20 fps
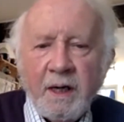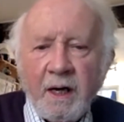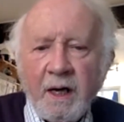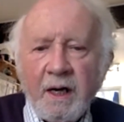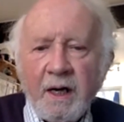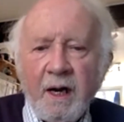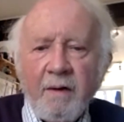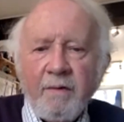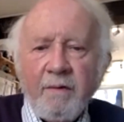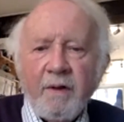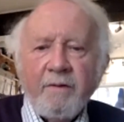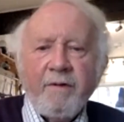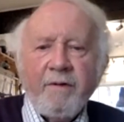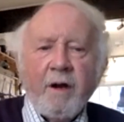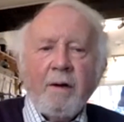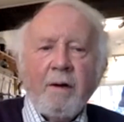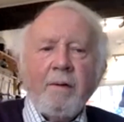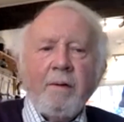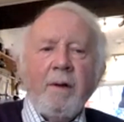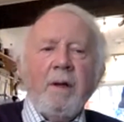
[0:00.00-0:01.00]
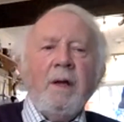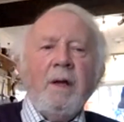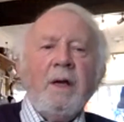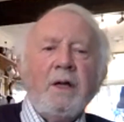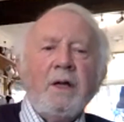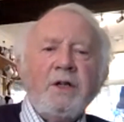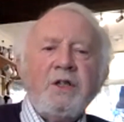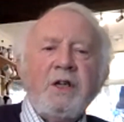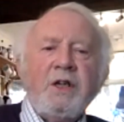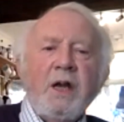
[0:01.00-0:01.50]
And over the following
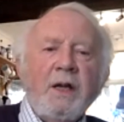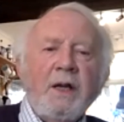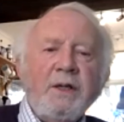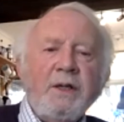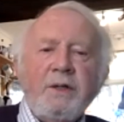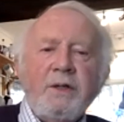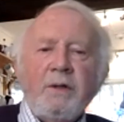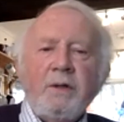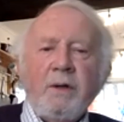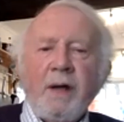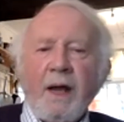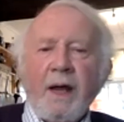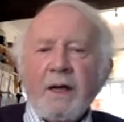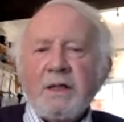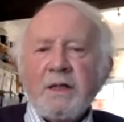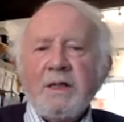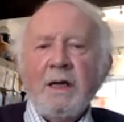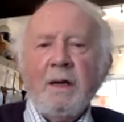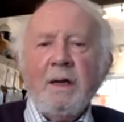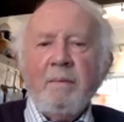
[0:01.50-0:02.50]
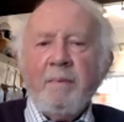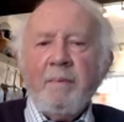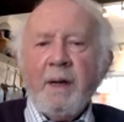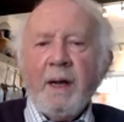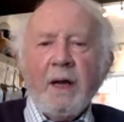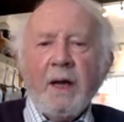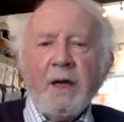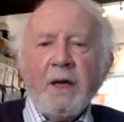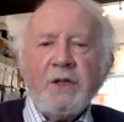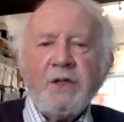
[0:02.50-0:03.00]
year, she undertook excellent
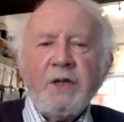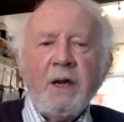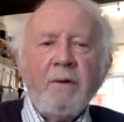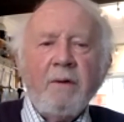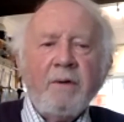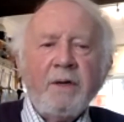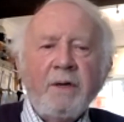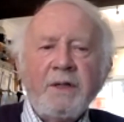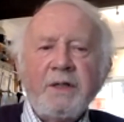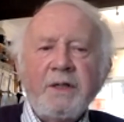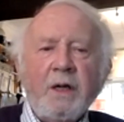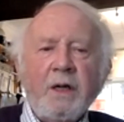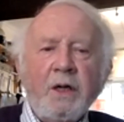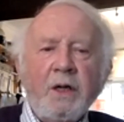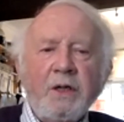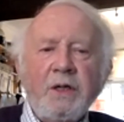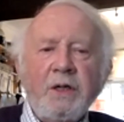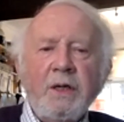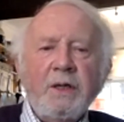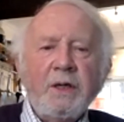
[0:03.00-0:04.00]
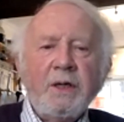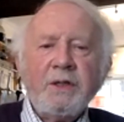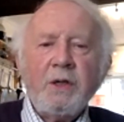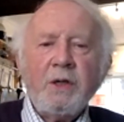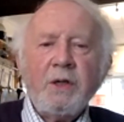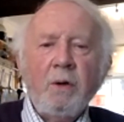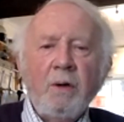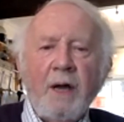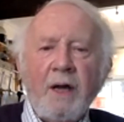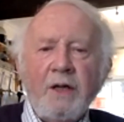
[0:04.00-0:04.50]
PhD research into
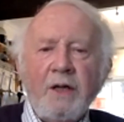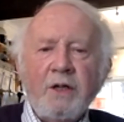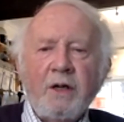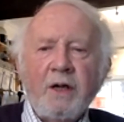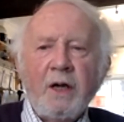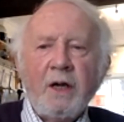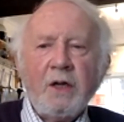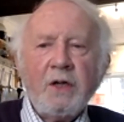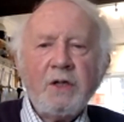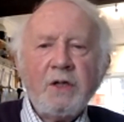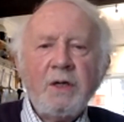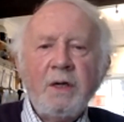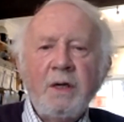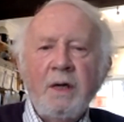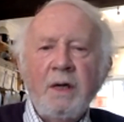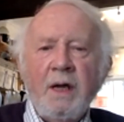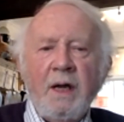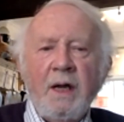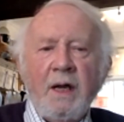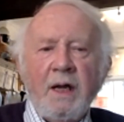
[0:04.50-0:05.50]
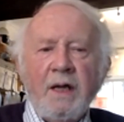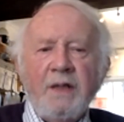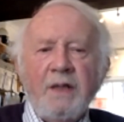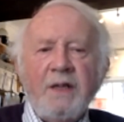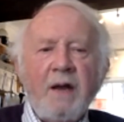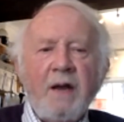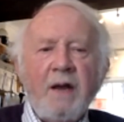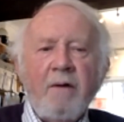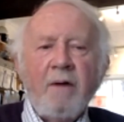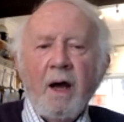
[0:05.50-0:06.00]
school education in
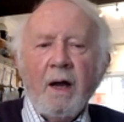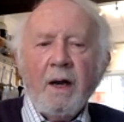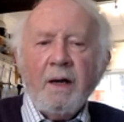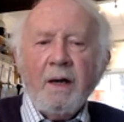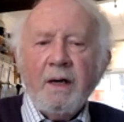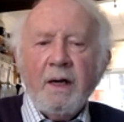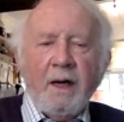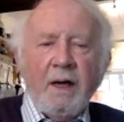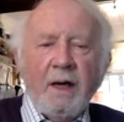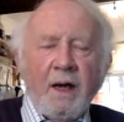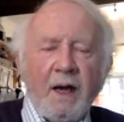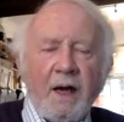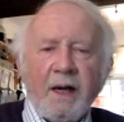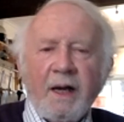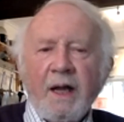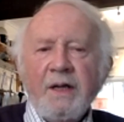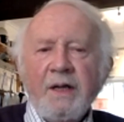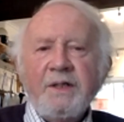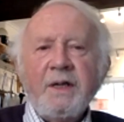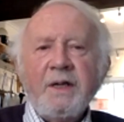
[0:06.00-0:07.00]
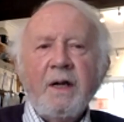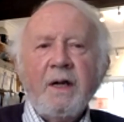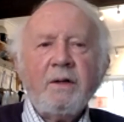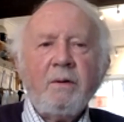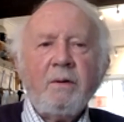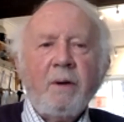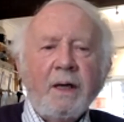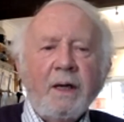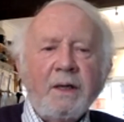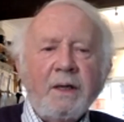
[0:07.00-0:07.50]
Tehran against
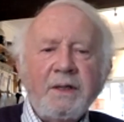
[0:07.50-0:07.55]
earthquakes.